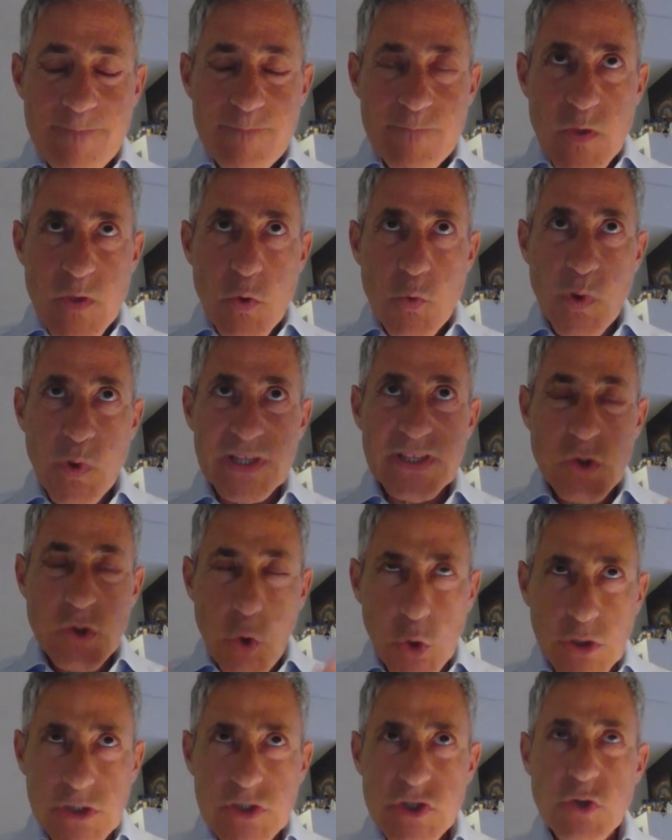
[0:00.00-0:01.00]
what's
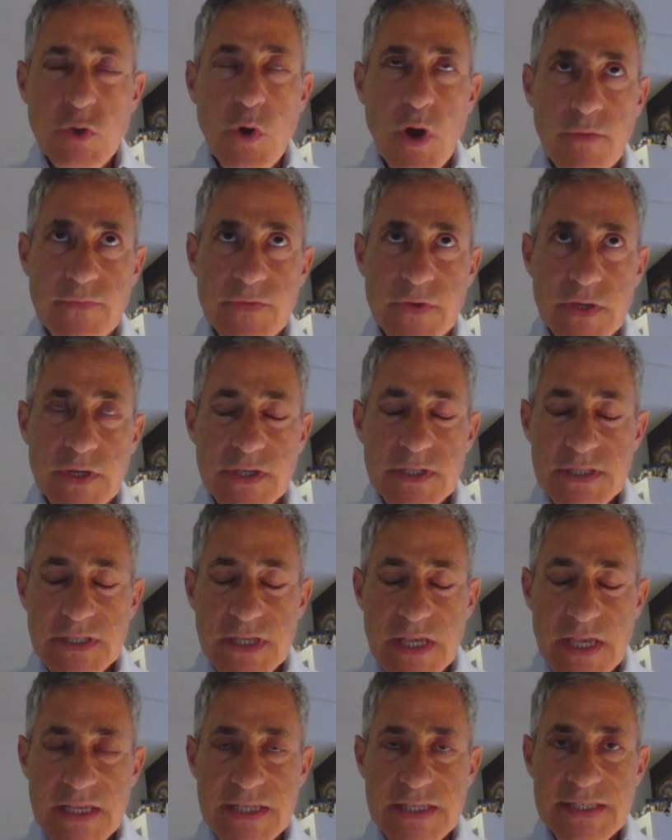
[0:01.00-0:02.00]
also obvious
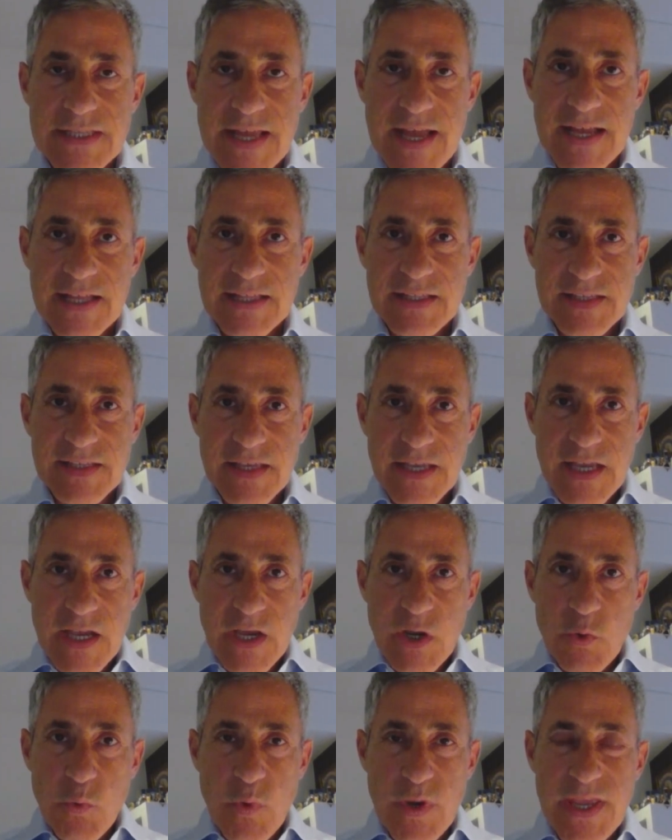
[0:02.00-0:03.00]
is that
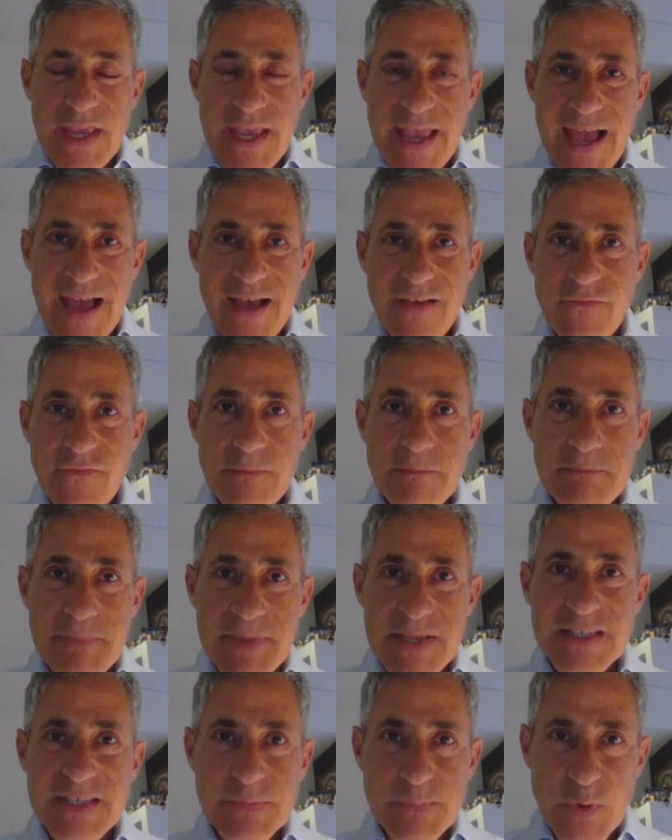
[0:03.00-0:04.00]
we have
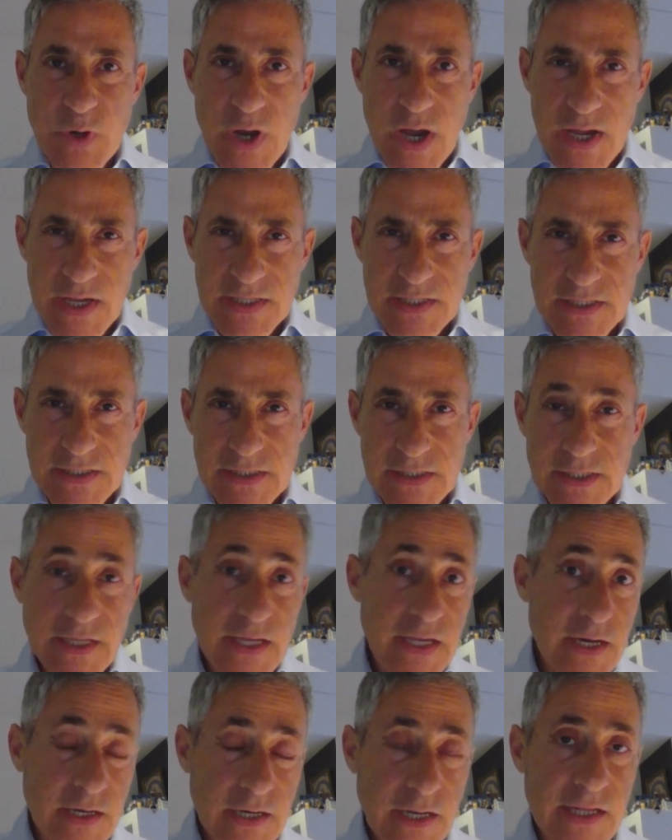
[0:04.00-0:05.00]
mispriced
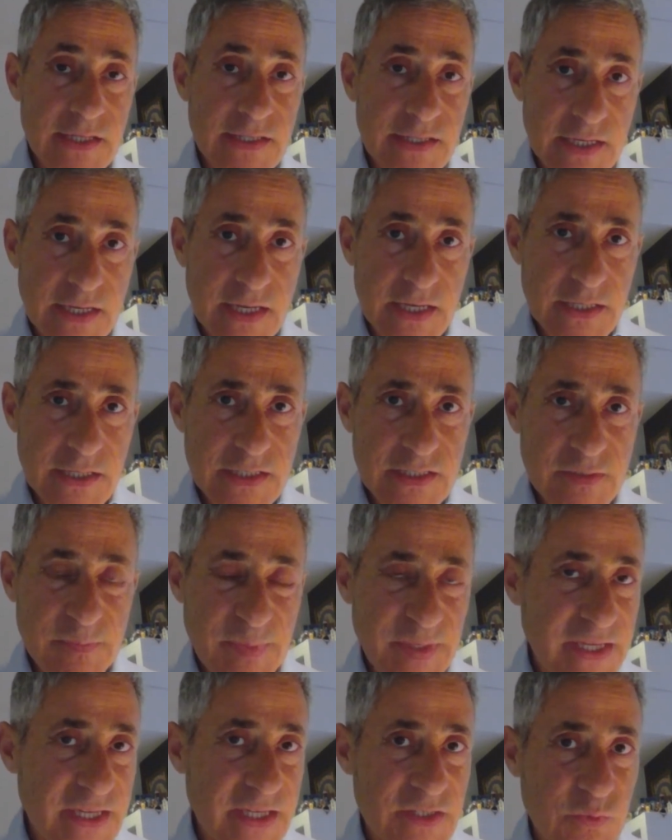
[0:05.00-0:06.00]
airline tickets
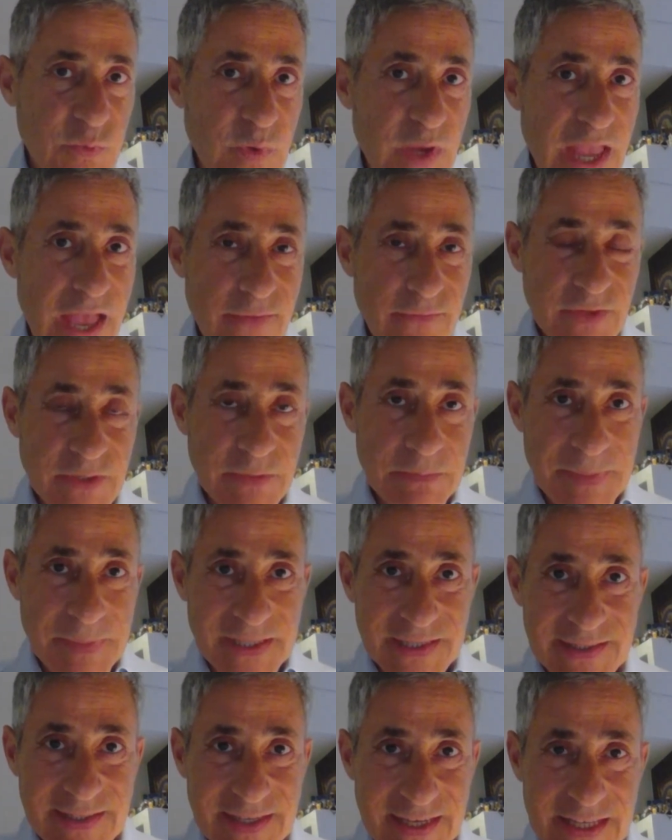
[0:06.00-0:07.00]
because we haven't built
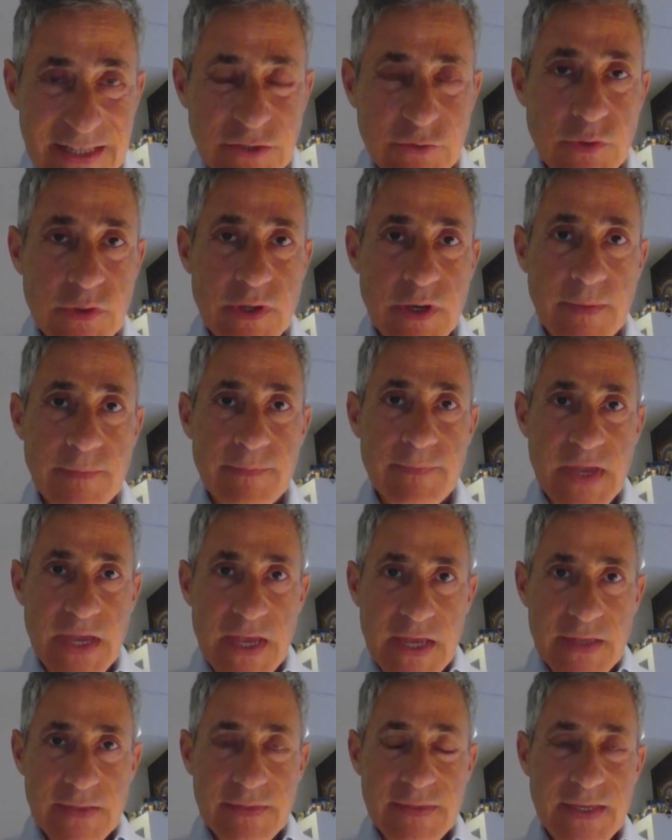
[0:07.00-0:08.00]
into them
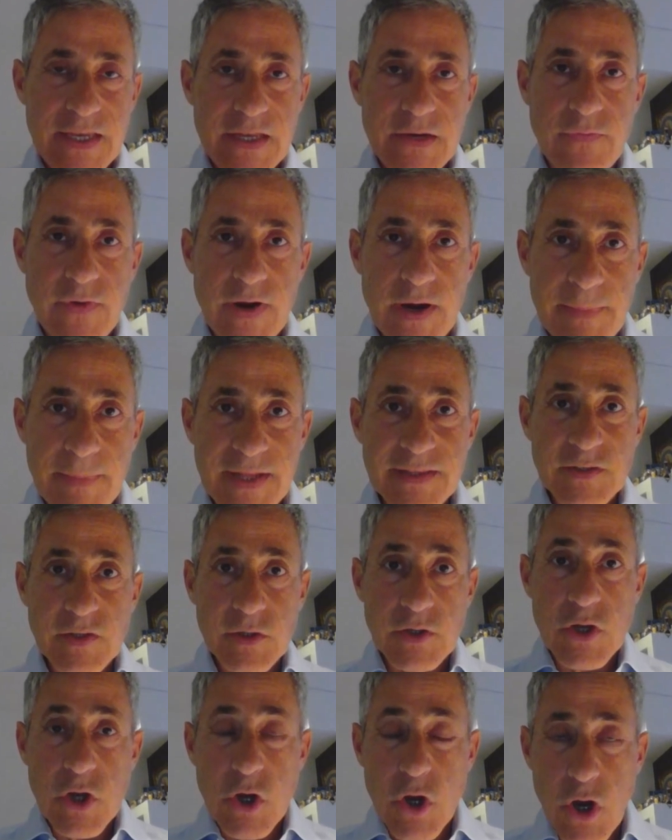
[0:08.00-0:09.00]
the environmental
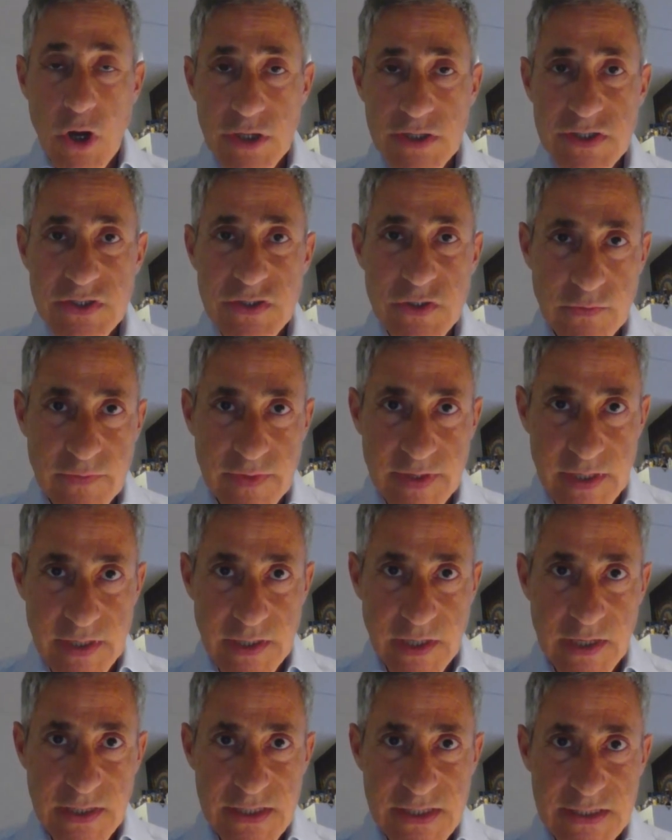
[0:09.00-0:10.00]
cost of
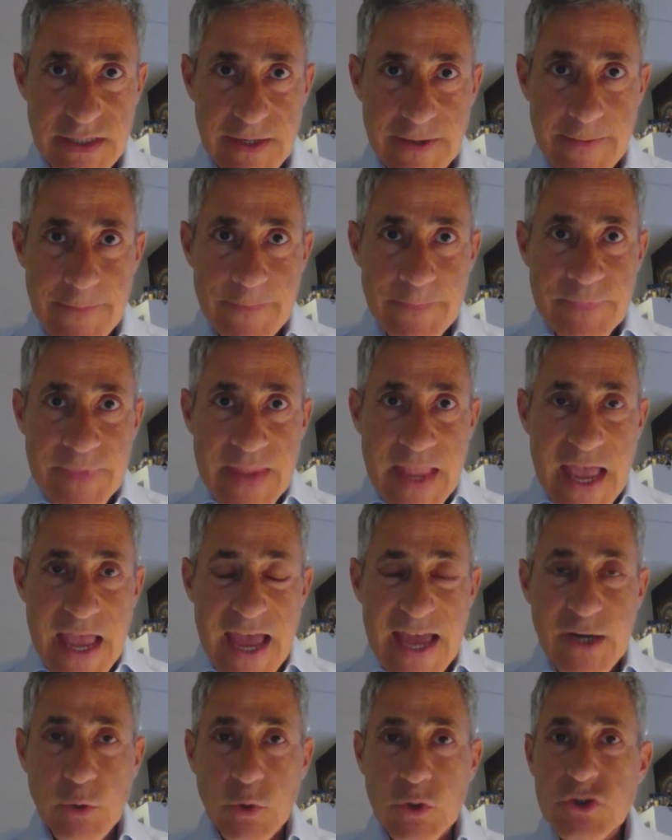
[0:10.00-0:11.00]
airlines. And
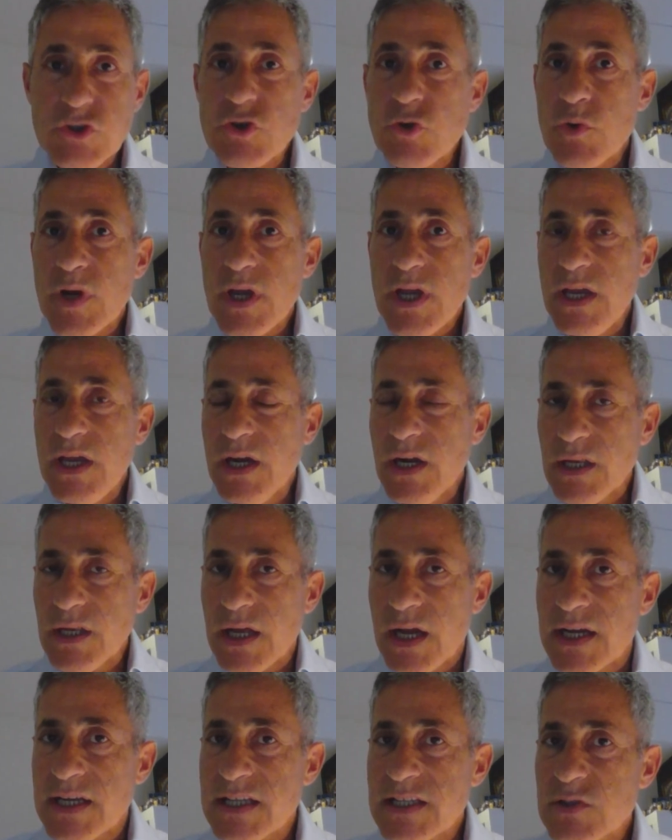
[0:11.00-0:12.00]
also
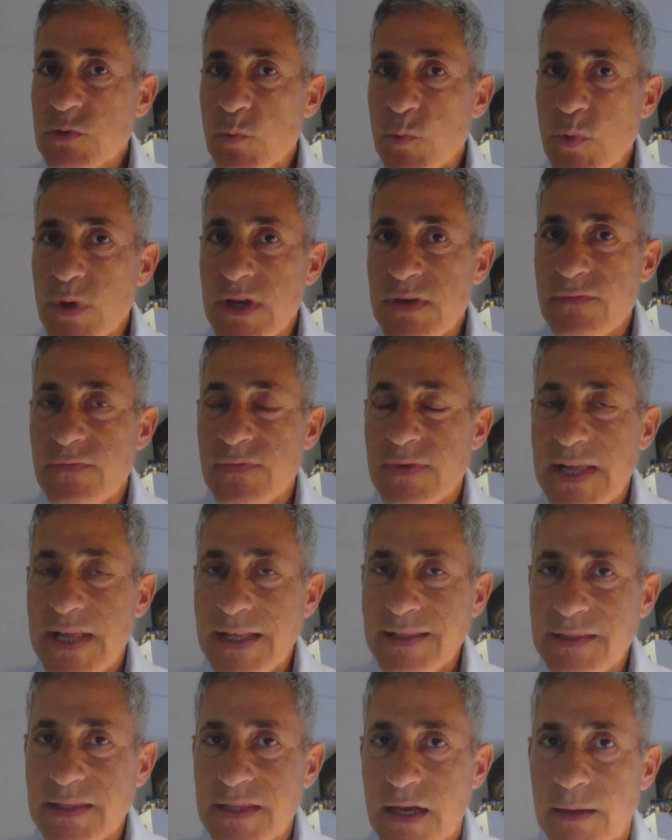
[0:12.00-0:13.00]
airlines, we've let
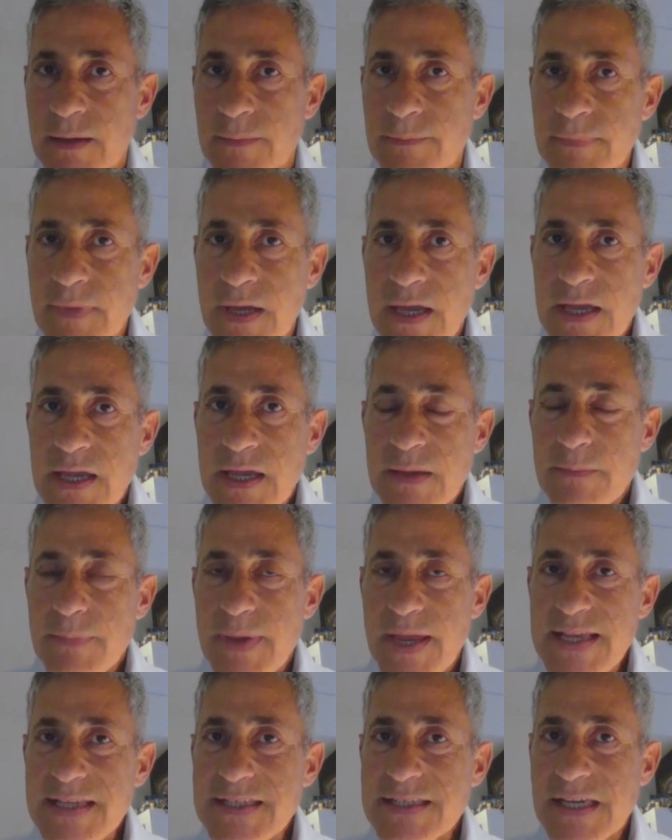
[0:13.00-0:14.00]
them
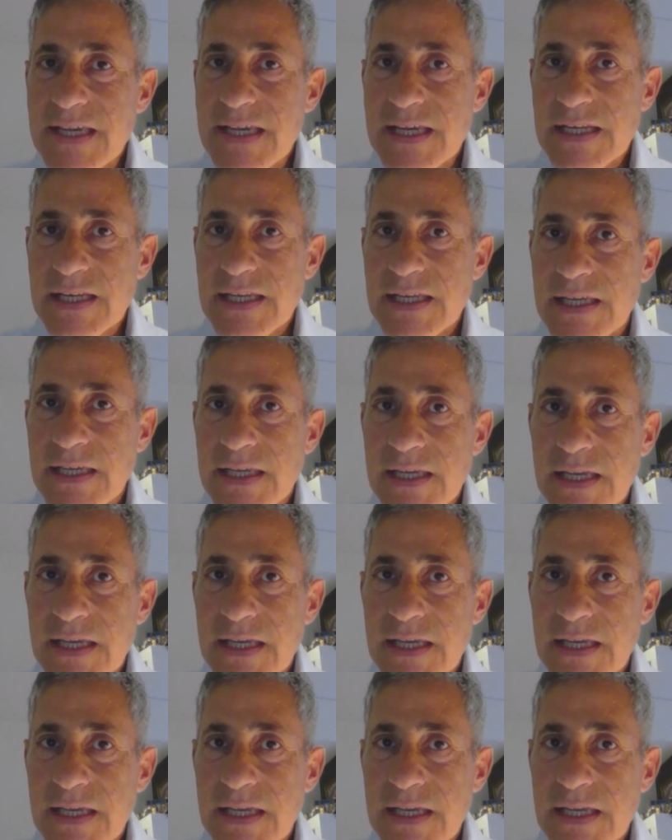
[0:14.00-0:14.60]
basically